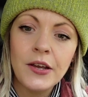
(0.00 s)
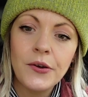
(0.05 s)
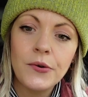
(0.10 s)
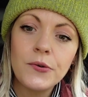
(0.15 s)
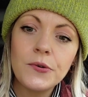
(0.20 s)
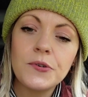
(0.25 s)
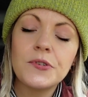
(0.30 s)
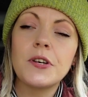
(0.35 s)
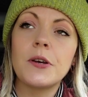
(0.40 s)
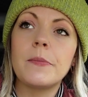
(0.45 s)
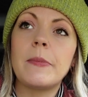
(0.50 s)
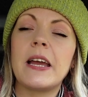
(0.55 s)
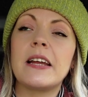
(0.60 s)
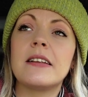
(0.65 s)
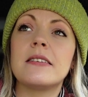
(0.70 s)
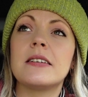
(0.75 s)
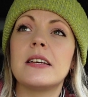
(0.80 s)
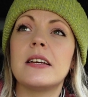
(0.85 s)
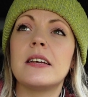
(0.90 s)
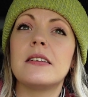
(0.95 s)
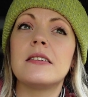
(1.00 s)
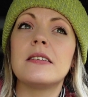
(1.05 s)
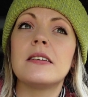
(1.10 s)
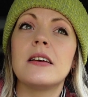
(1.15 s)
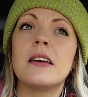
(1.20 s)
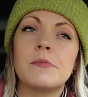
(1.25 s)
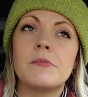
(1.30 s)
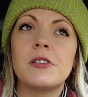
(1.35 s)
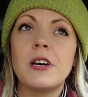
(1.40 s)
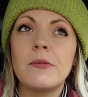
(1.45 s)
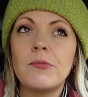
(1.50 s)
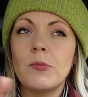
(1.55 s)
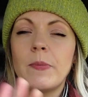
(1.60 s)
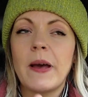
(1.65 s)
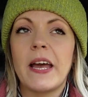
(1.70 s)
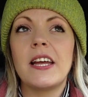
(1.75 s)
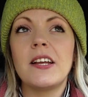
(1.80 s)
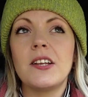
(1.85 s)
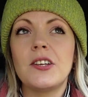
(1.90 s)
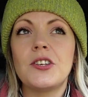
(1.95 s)
I also painted some double
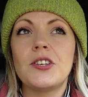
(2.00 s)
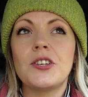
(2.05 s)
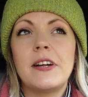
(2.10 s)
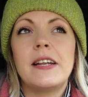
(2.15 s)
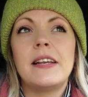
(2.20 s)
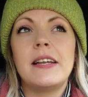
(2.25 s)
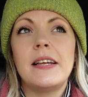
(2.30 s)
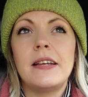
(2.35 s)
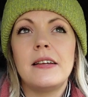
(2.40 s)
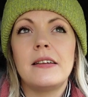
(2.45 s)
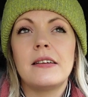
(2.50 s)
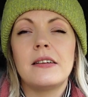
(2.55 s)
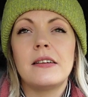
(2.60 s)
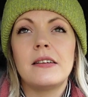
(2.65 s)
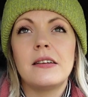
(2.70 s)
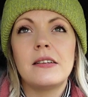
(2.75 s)
page, really